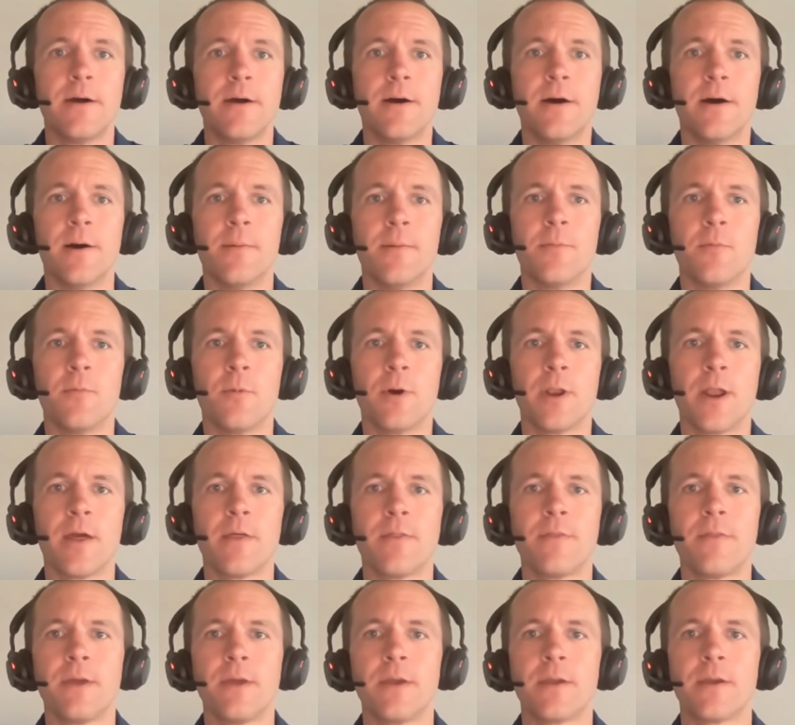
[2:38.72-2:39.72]
Um, when
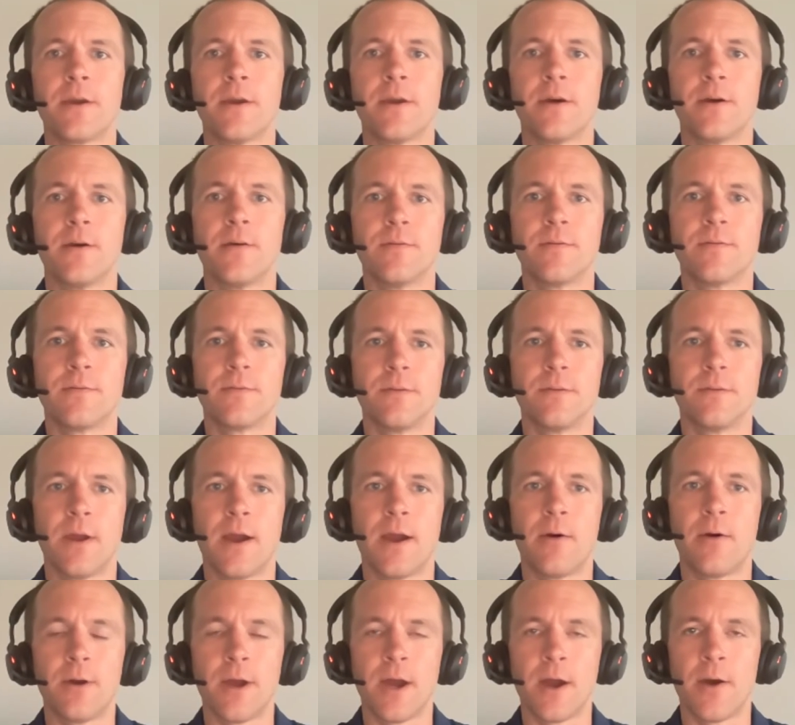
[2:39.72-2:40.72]
I think of
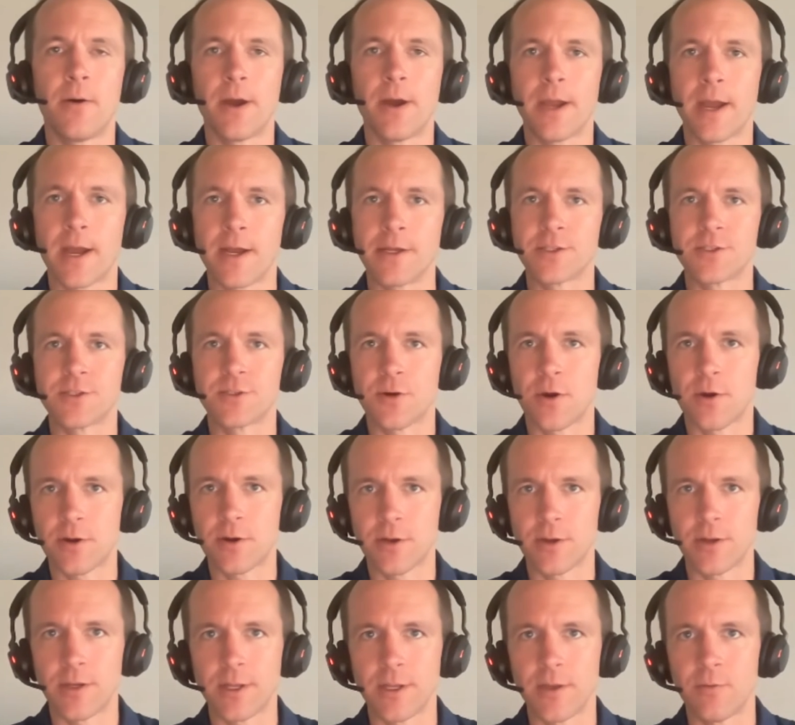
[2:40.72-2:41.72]
how, how I got
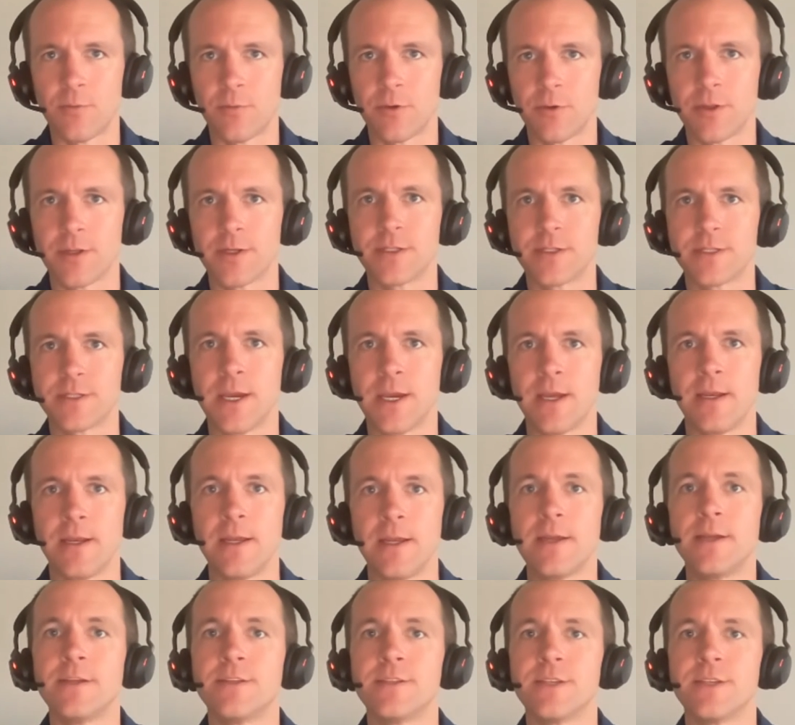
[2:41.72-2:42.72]
started in real estate
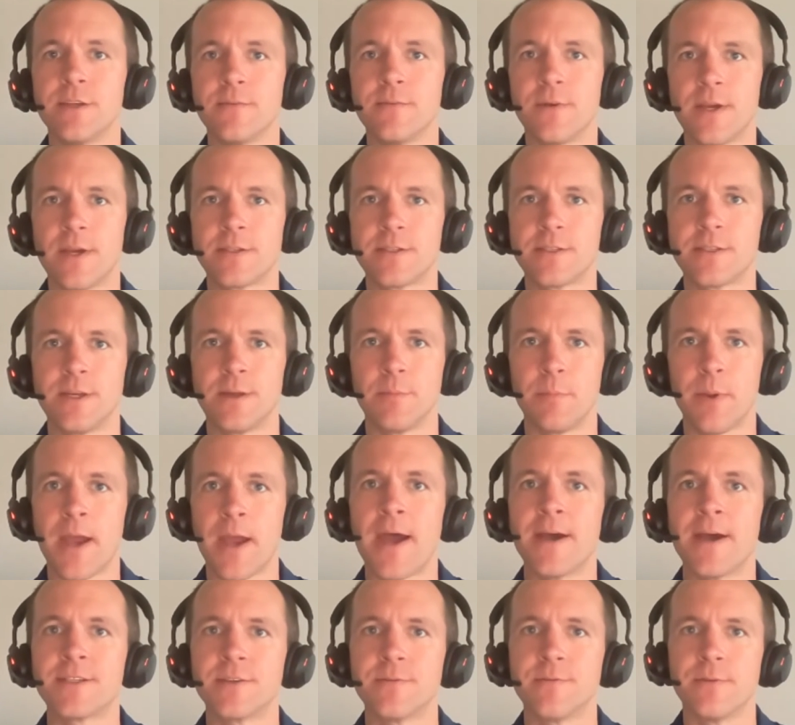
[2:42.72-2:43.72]
is investing
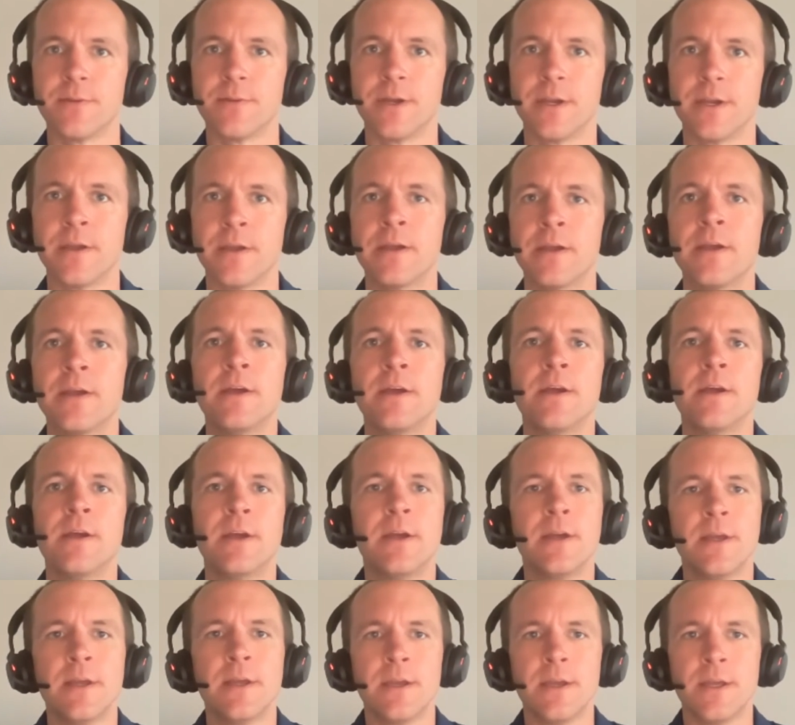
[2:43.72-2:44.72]
passively
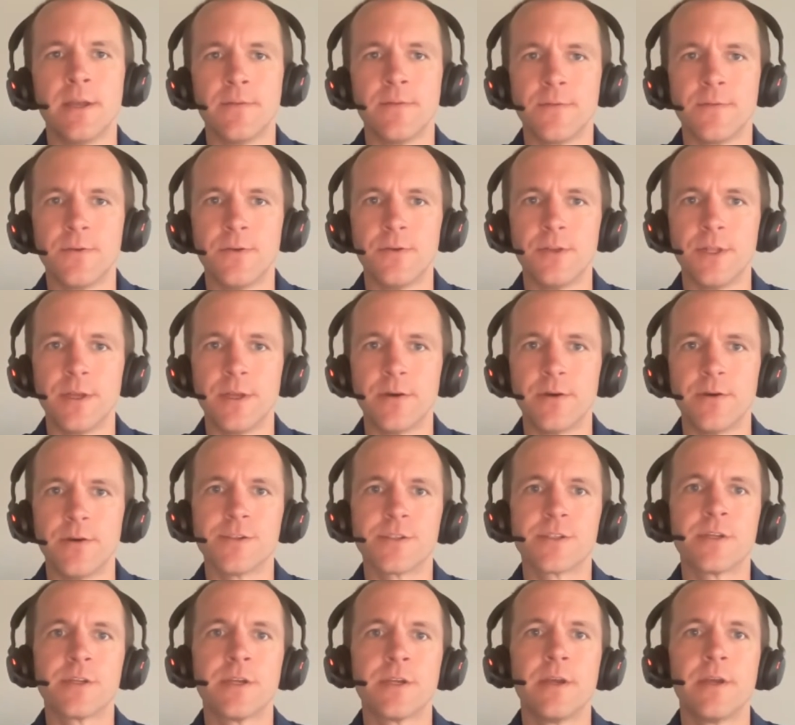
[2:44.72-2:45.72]
in a few
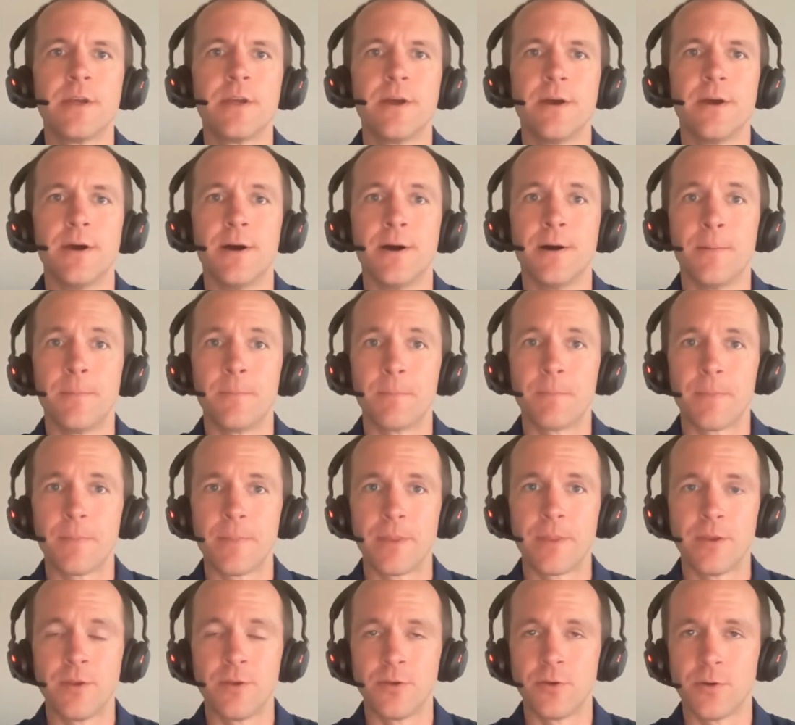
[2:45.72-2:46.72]
deals um,
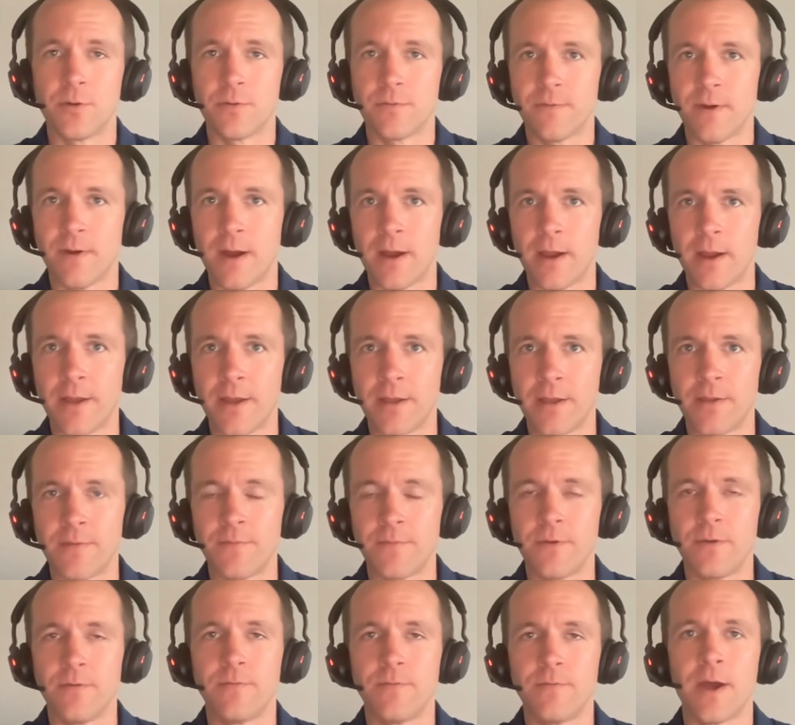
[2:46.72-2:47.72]
you'll find
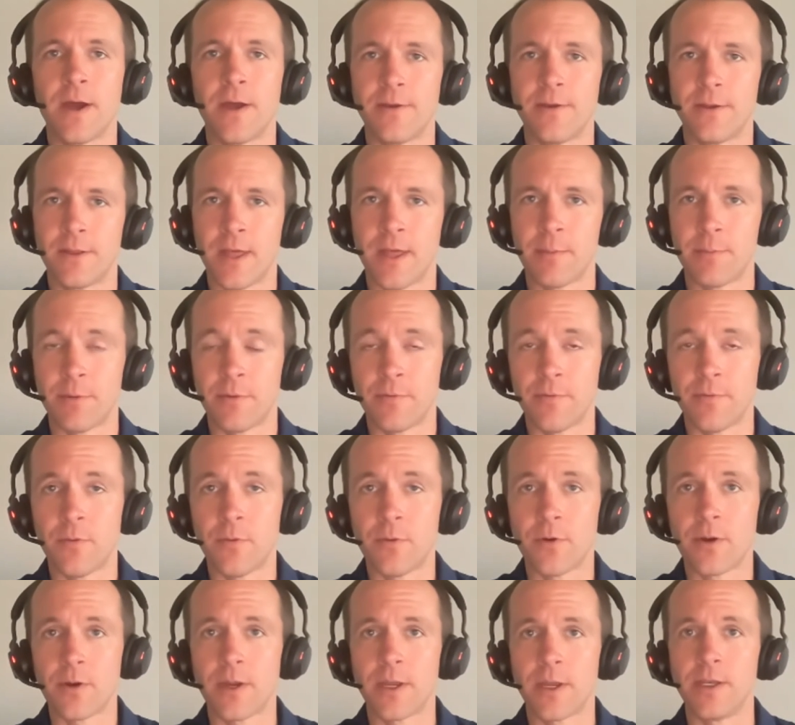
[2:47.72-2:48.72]
if you've not done that
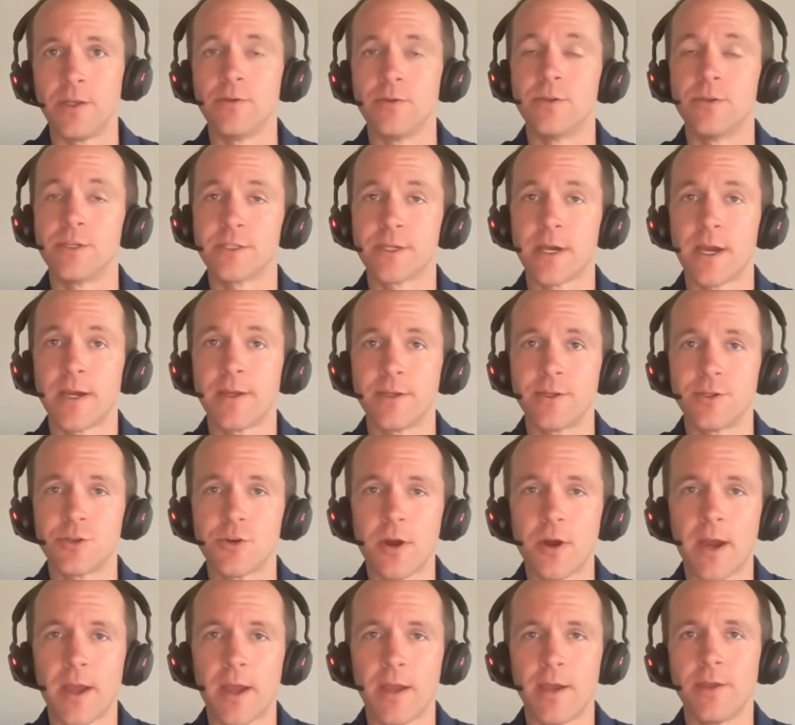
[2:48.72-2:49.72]
before and you decide to
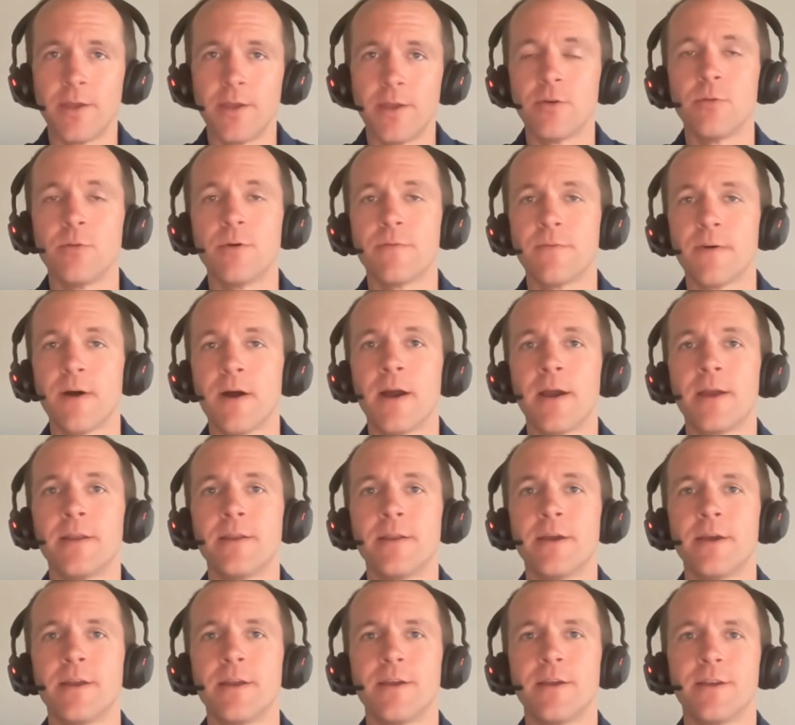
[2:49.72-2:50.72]
try it, you will
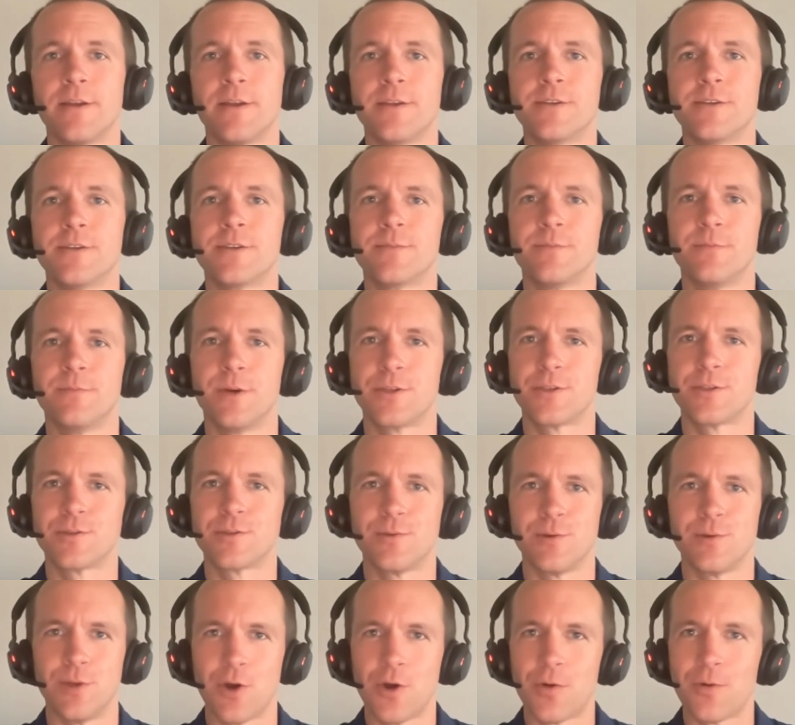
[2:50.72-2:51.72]
find that it is much
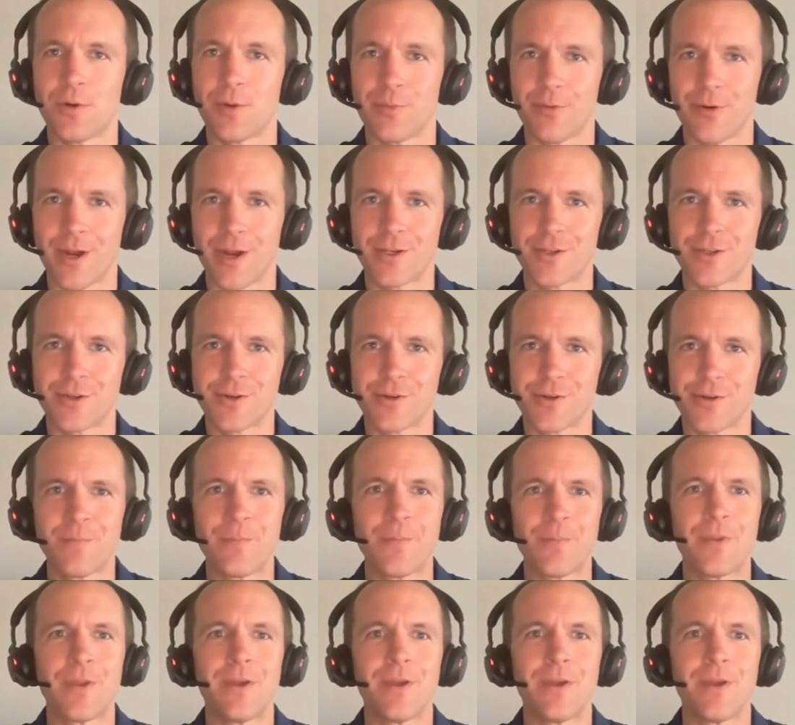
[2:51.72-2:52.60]
lower pressure.